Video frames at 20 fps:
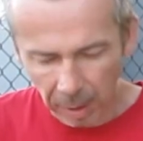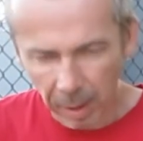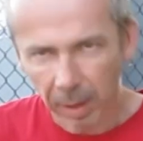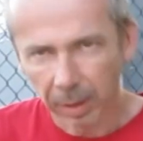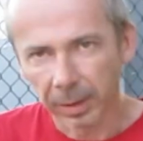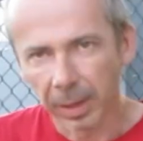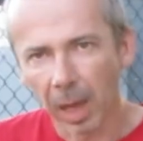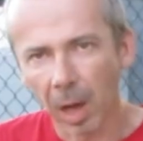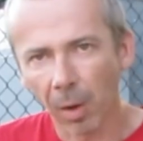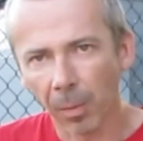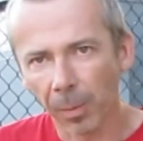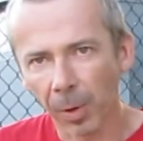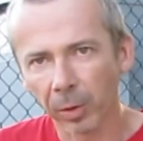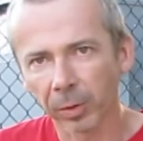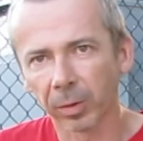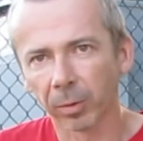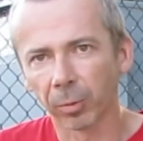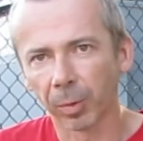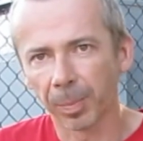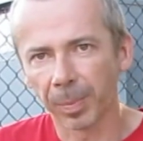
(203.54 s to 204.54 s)
Now about
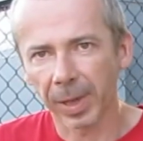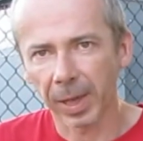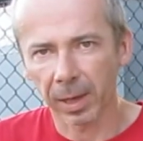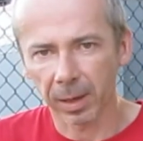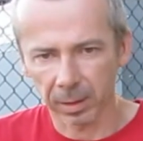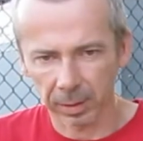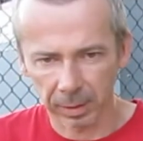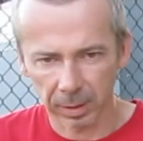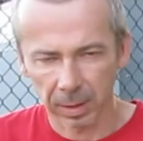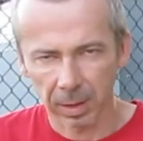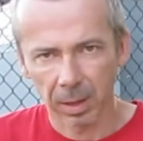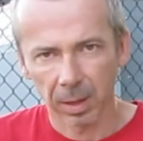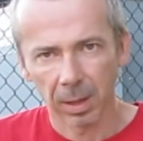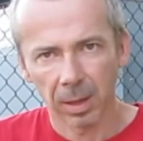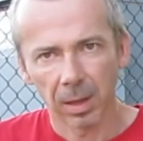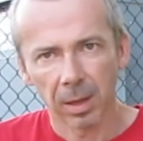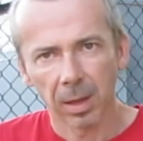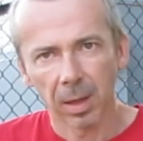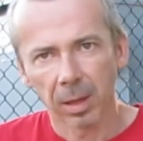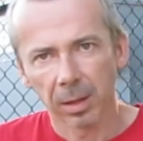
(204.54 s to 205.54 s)
the repairs.
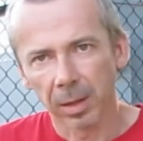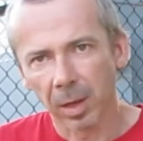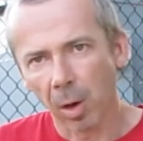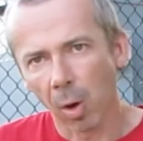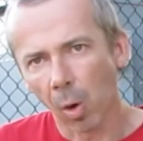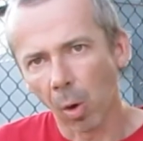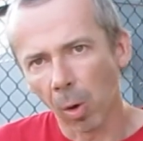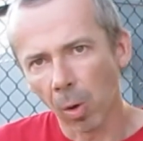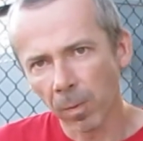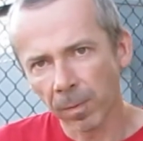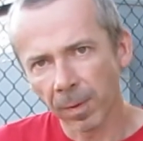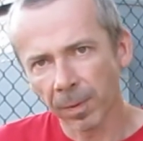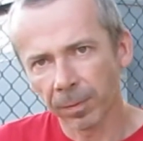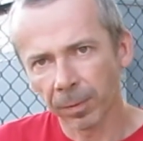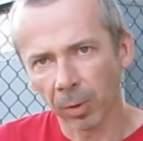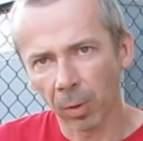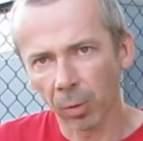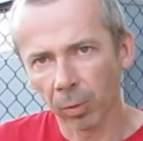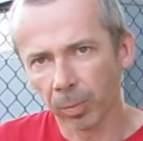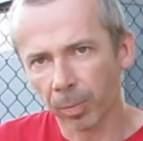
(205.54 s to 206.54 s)
The
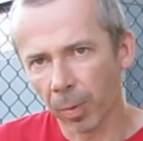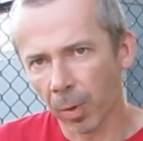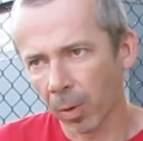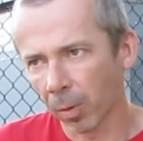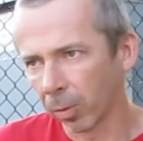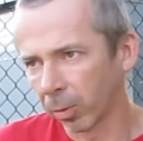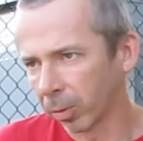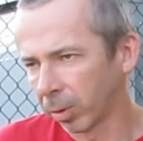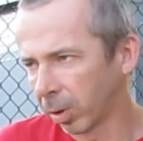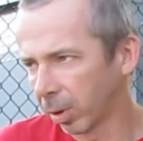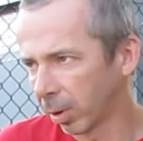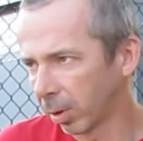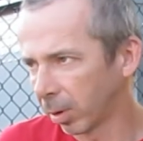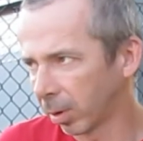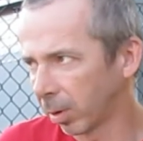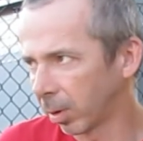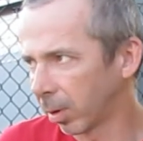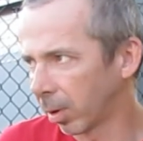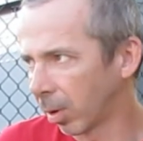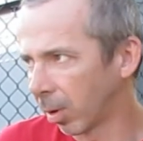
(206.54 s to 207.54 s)
overflowed bowl
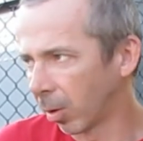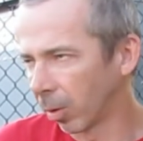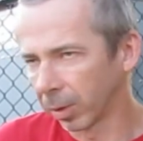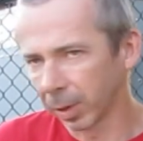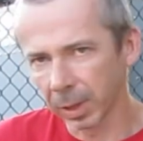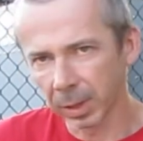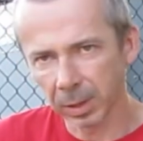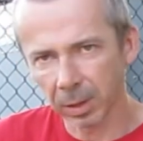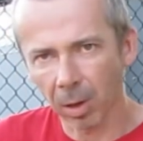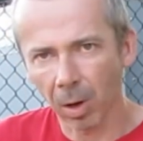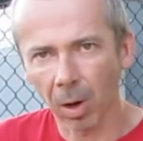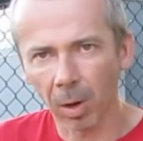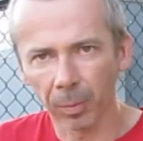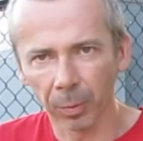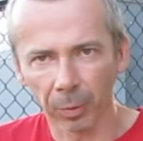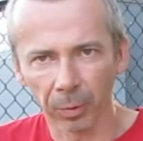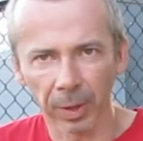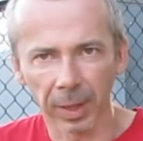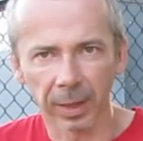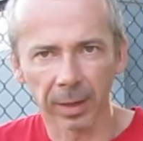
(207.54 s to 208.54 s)
on this
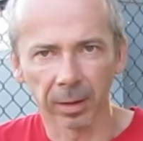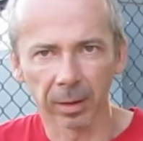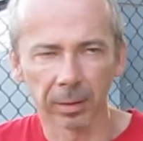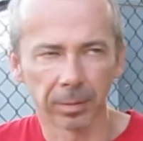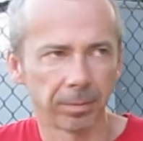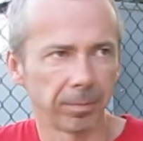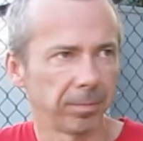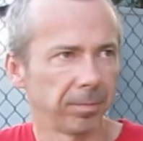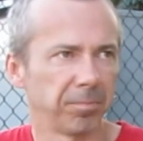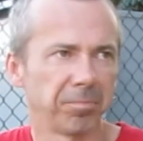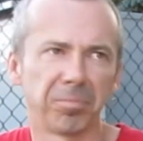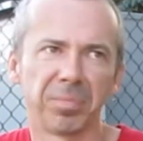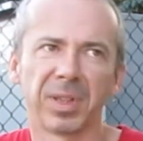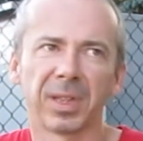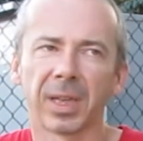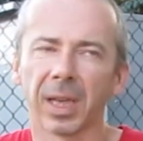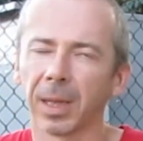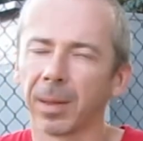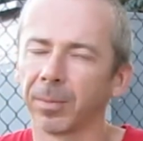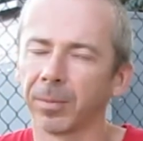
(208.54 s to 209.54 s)
carburetor
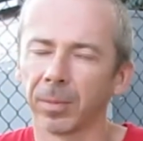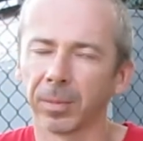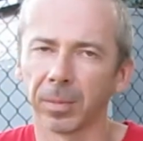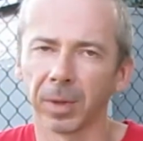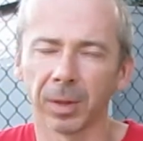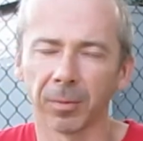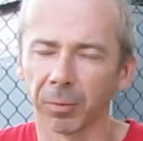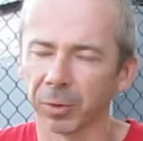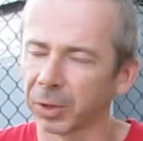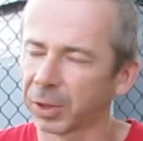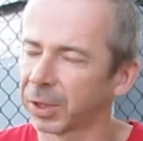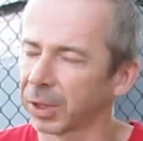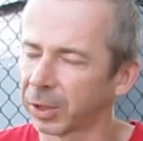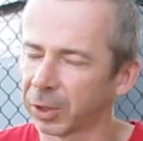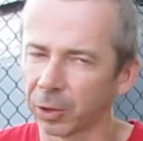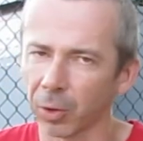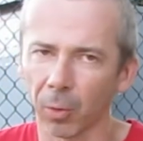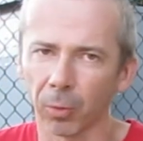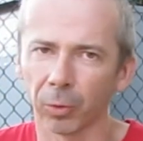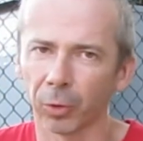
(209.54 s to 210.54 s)
it was just
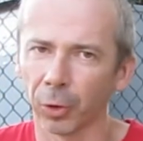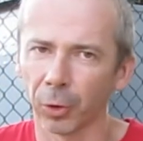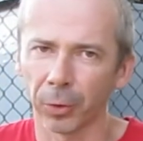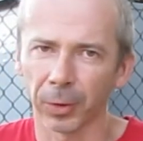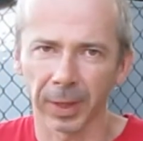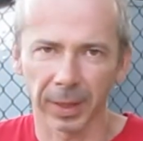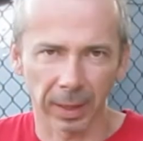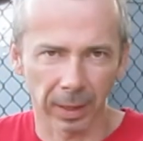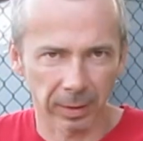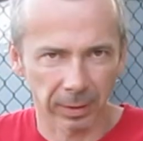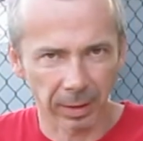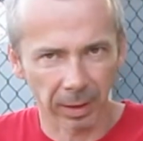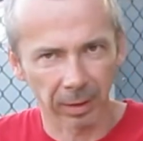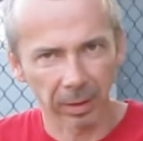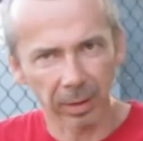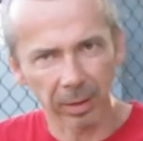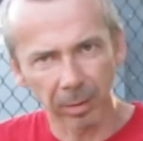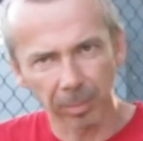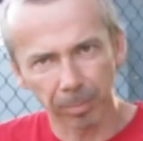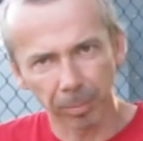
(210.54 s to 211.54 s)
so dirty. There is a
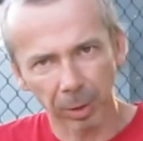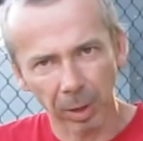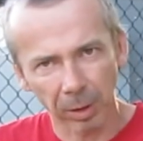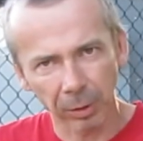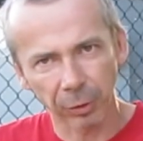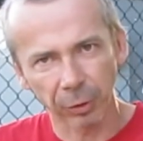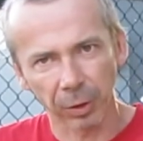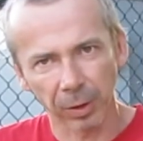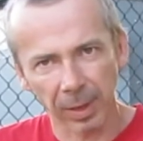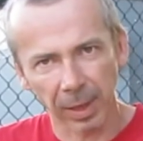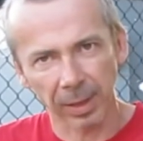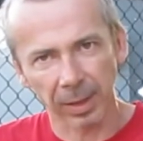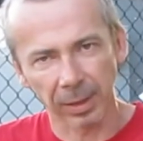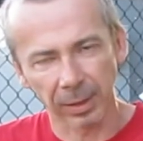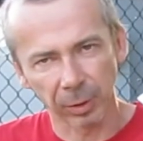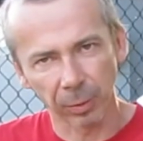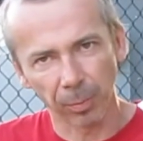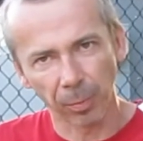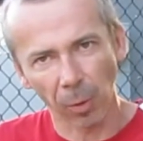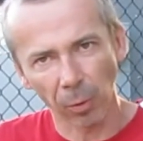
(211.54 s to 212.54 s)
little plunger that is
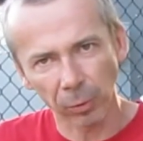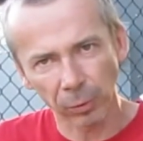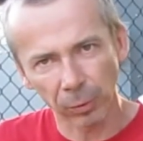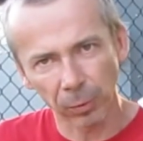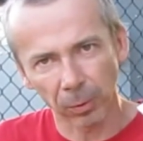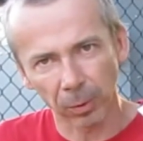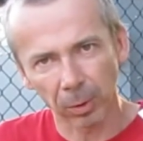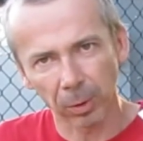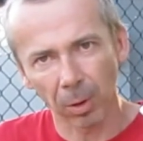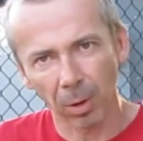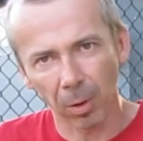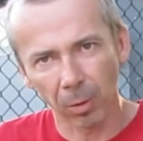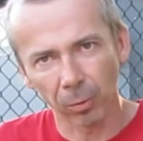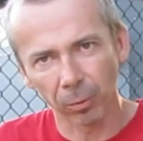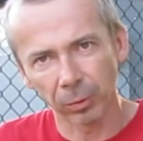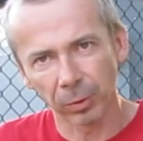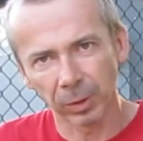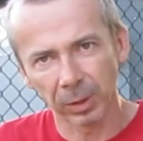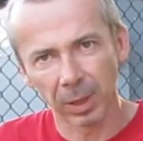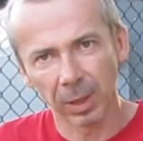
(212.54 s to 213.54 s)
supposed to
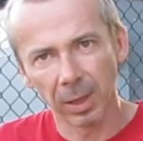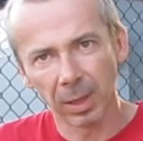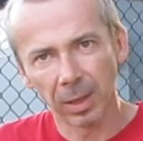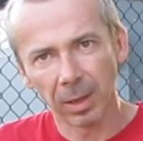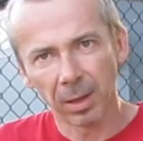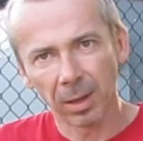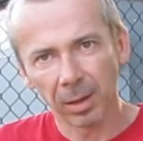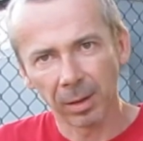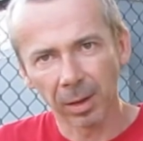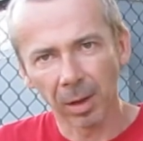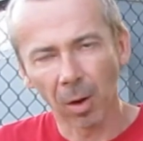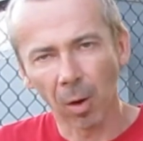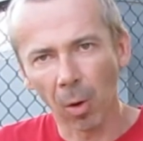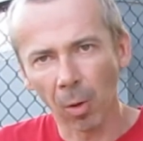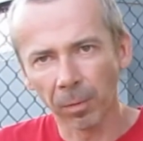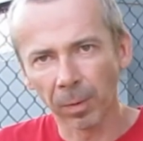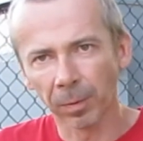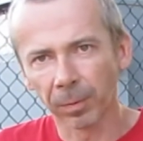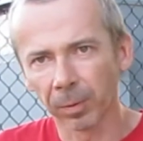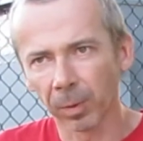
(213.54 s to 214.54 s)
close the
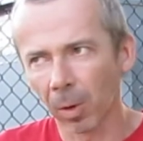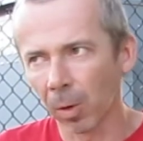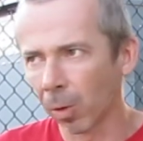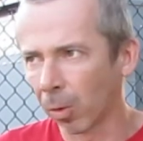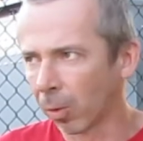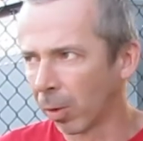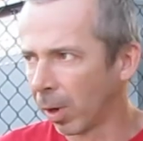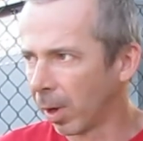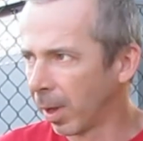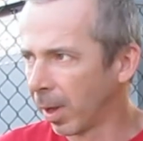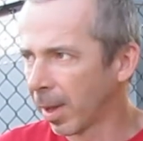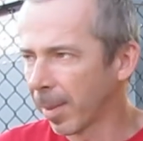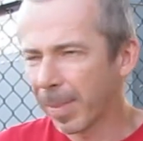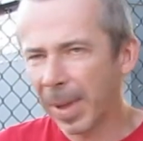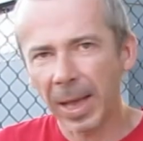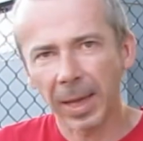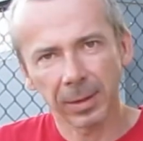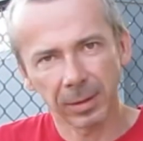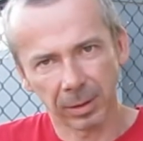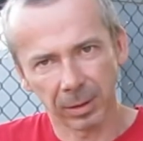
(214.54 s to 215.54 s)
overflow
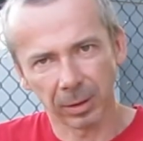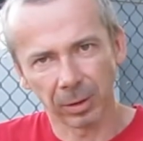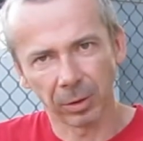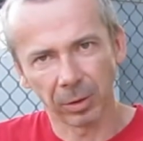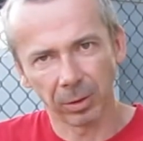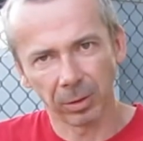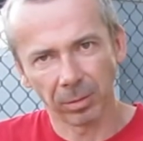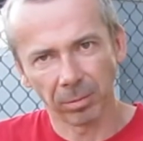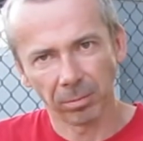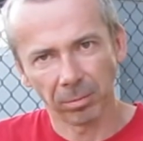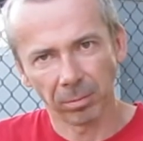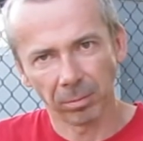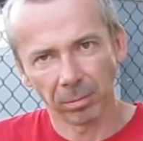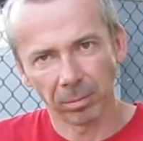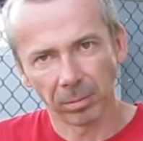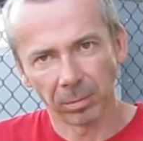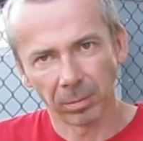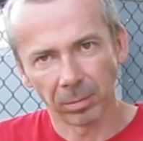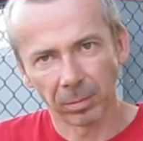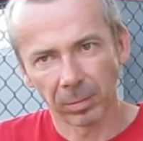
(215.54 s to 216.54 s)
passage.
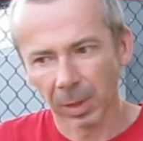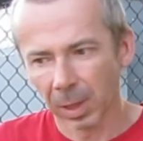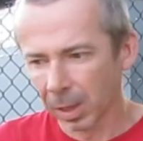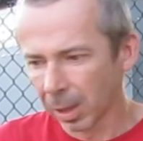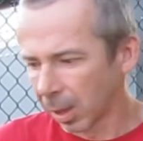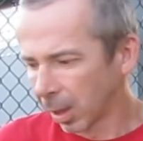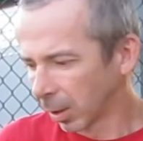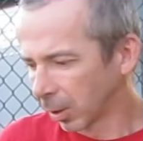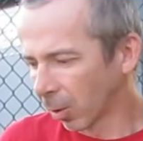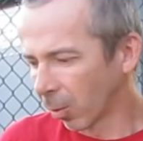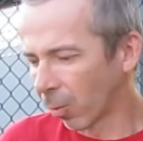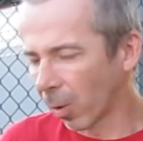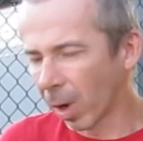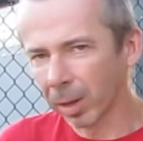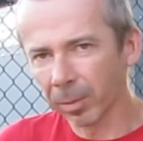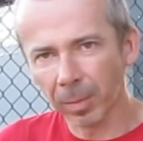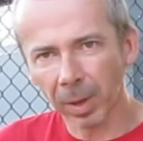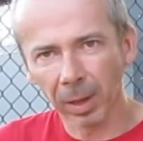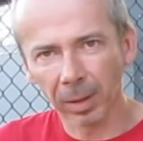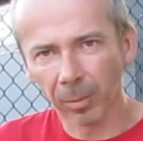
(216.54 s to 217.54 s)
So
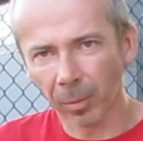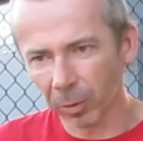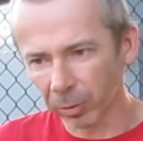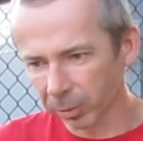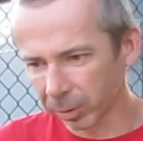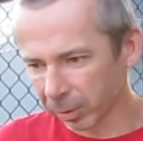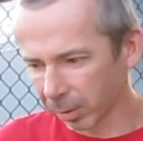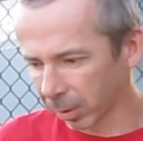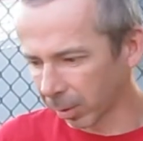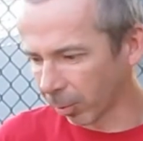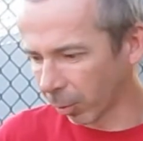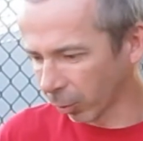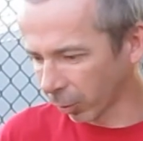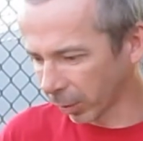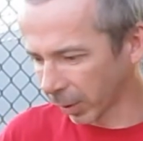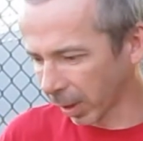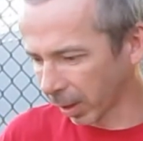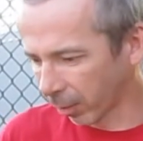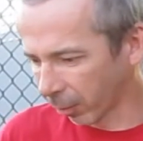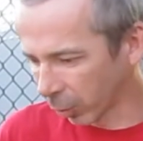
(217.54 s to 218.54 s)
while my
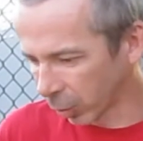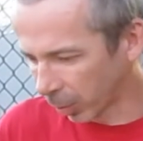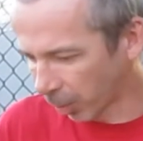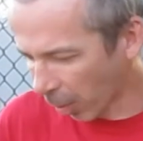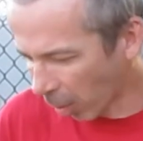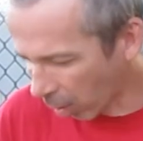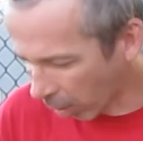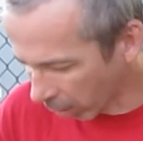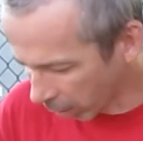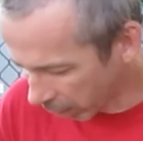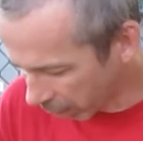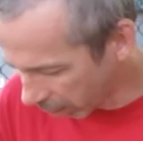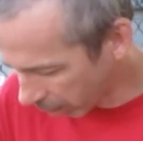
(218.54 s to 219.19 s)
motorcycle was parked,